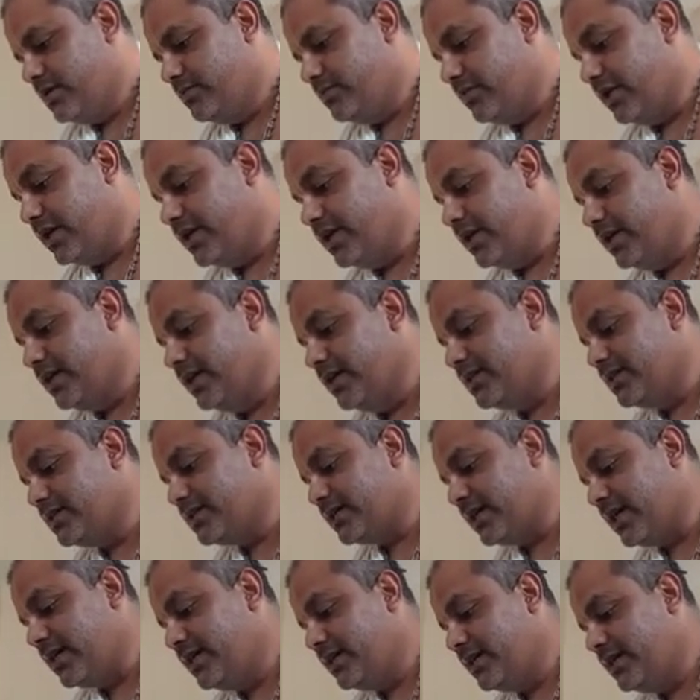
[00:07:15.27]
Material
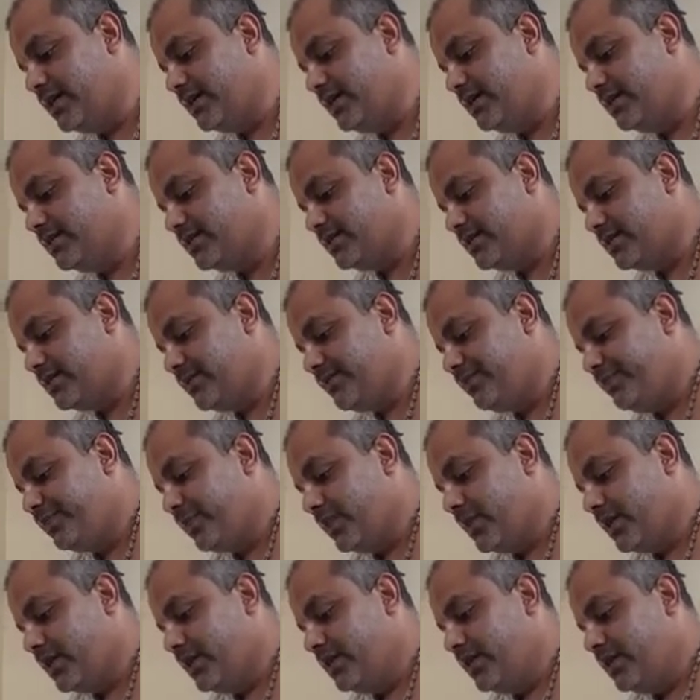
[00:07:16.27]
scientists
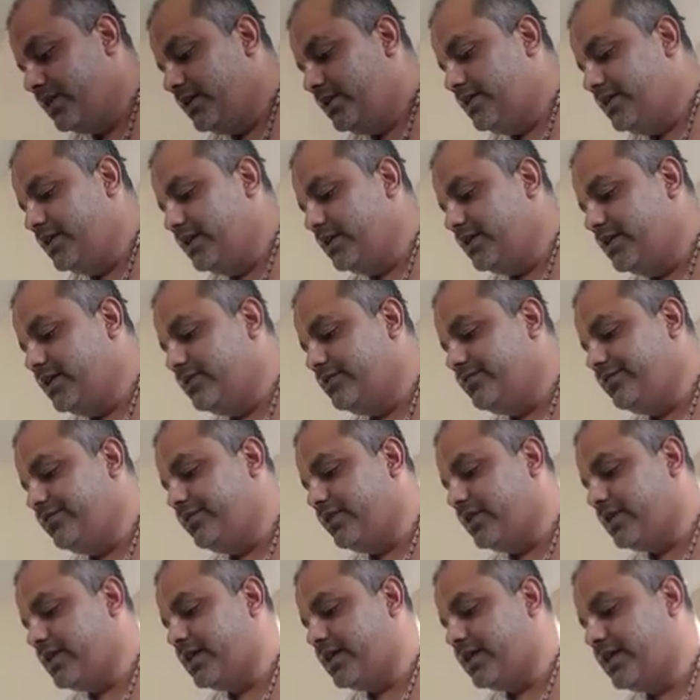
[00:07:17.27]
take it
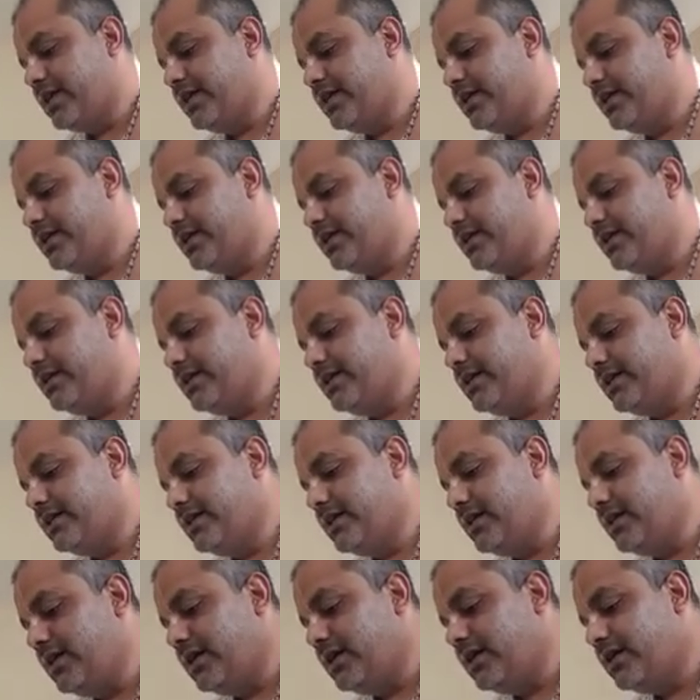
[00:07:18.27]
for granted that
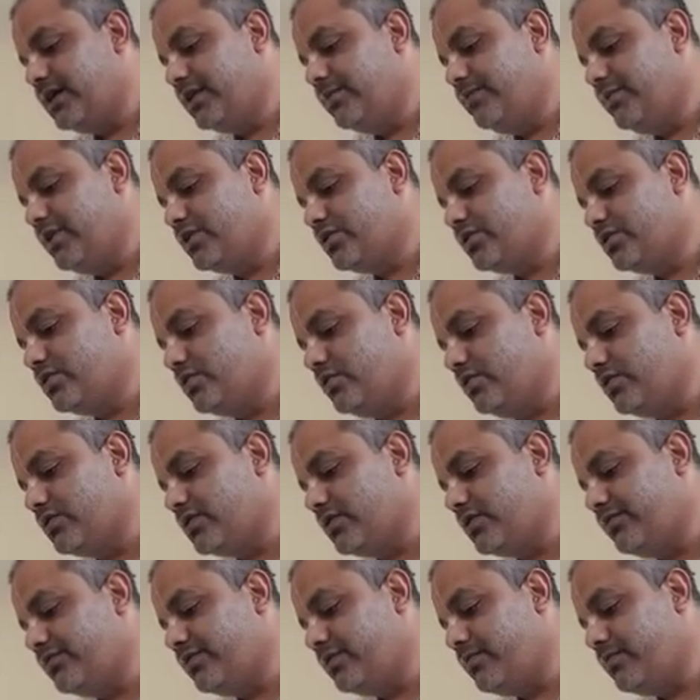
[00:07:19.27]
the ultimate
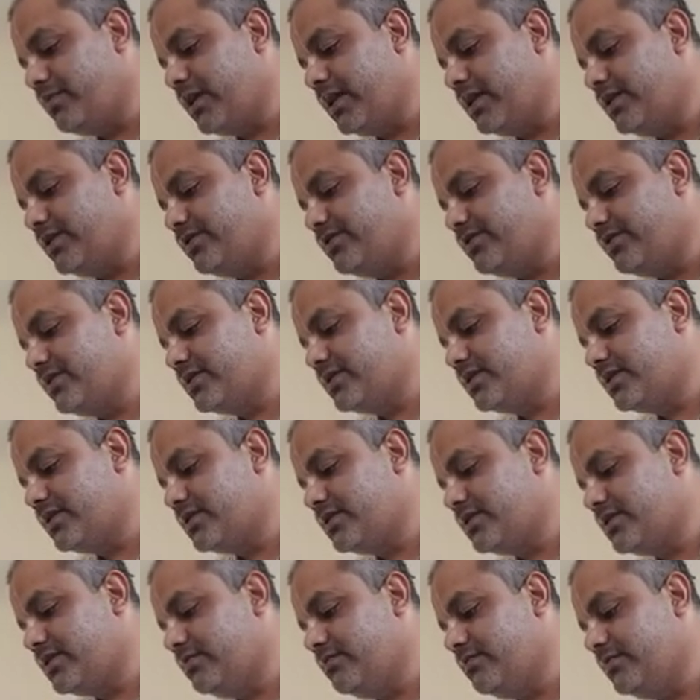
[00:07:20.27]
source of a planetary
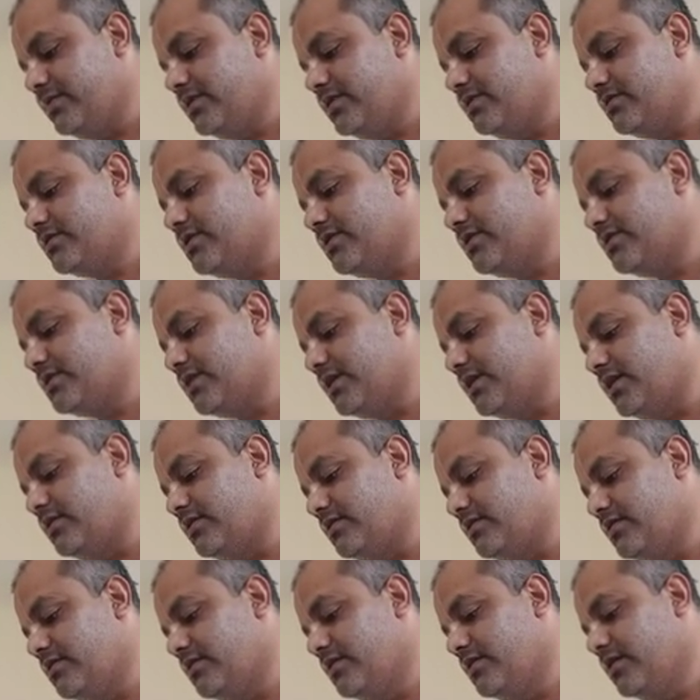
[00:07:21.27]
system is the sun,
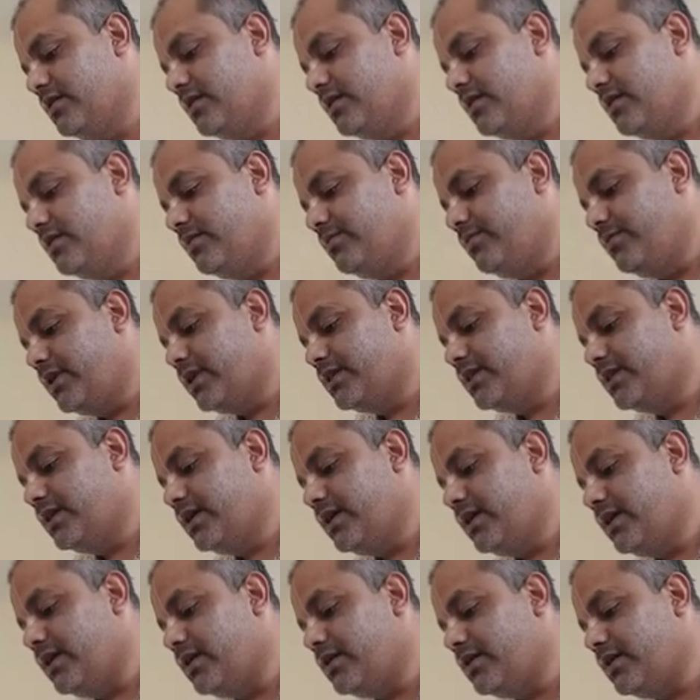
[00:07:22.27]
but
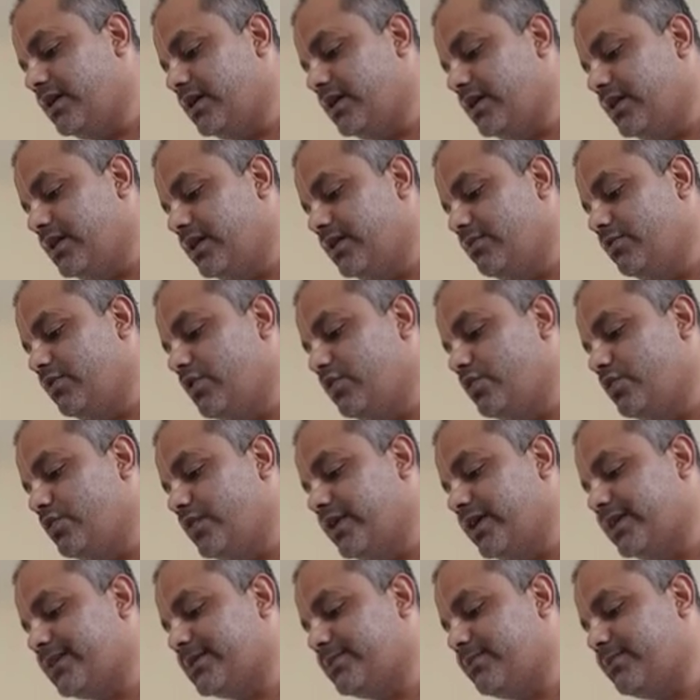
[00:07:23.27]
they are unable
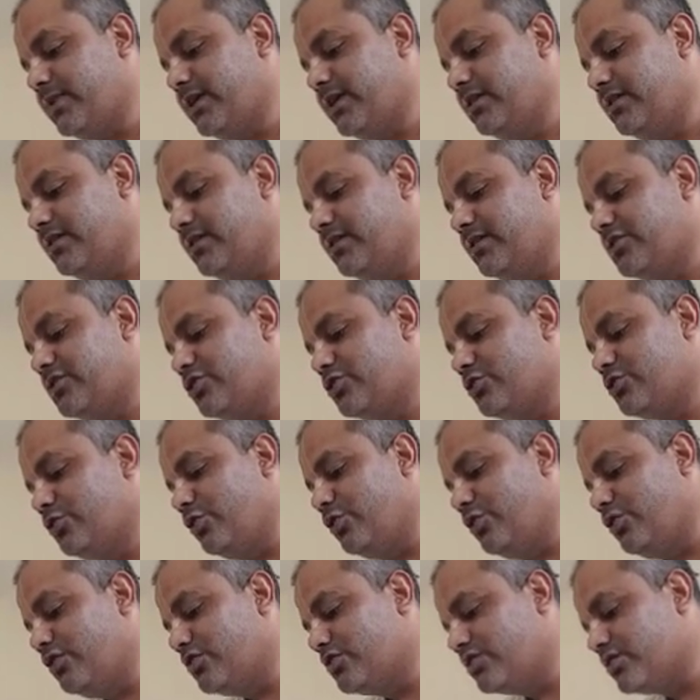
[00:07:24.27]
to explain the
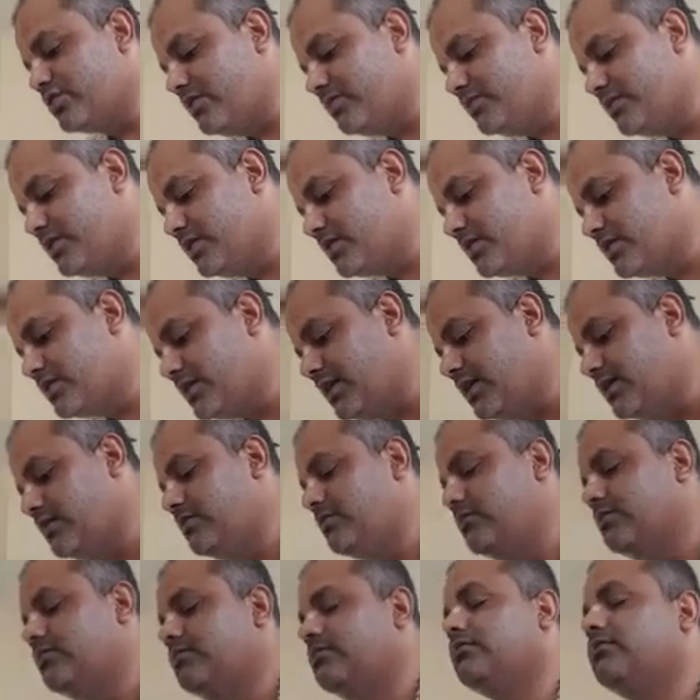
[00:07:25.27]
source of the sun.